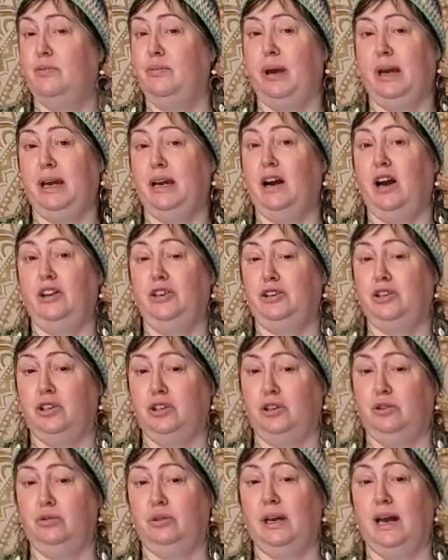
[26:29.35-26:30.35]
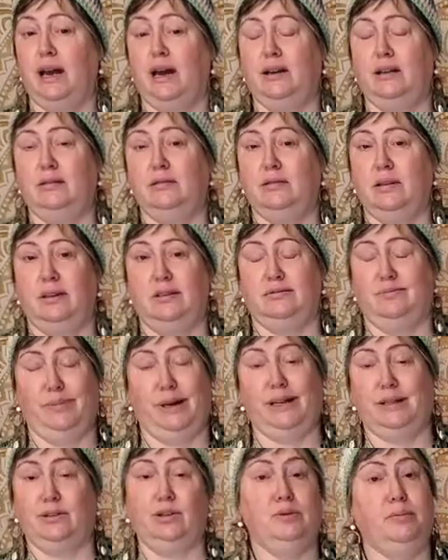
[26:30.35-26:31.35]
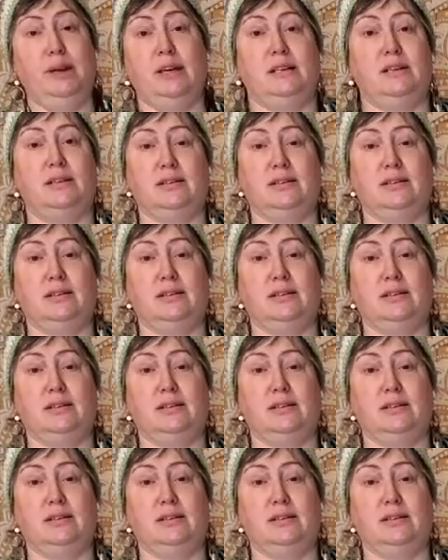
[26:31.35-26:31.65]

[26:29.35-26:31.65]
I do get bad tummies,